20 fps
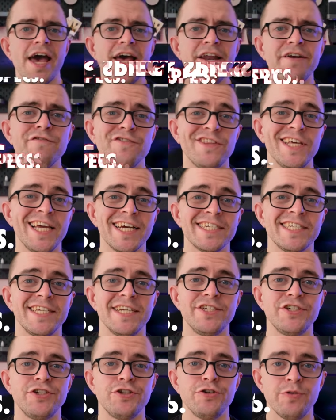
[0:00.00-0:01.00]
And for the
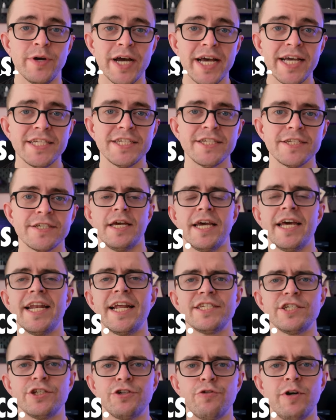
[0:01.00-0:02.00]
XH2S, it
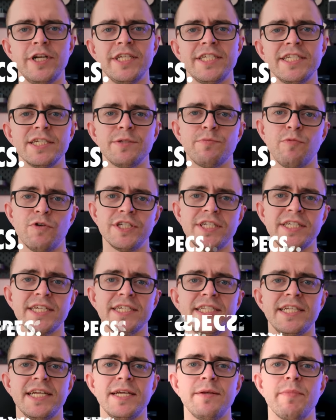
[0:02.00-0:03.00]
has a 26.16
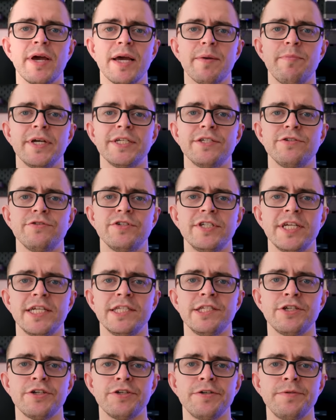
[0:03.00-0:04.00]
megapixel
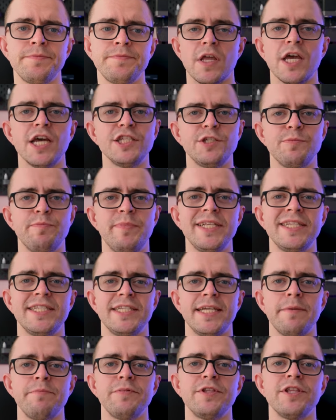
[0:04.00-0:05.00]
sensor, its bit
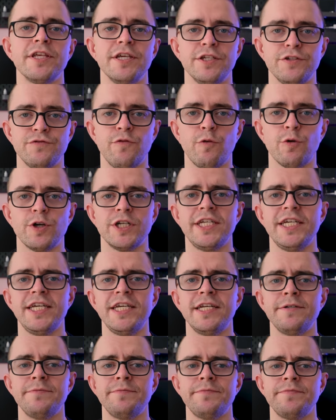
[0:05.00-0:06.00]
depth is
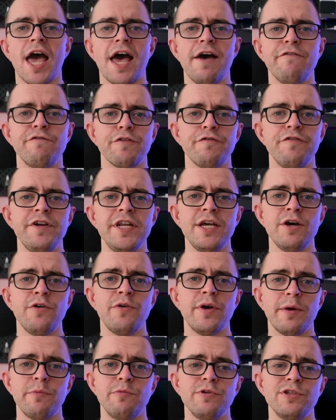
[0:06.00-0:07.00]
14, and for video,
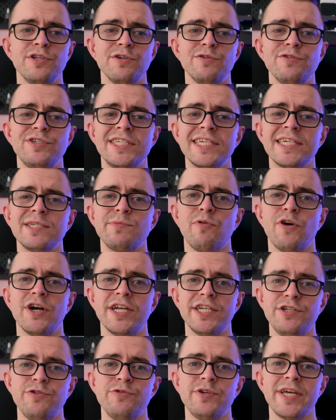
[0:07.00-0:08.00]
it will do
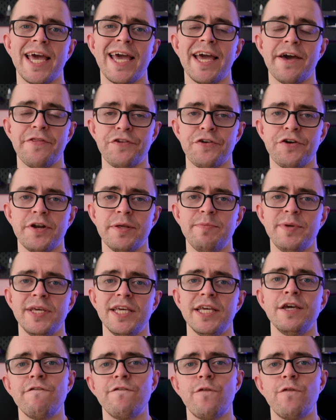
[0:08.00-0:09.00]
6.2K at 30p,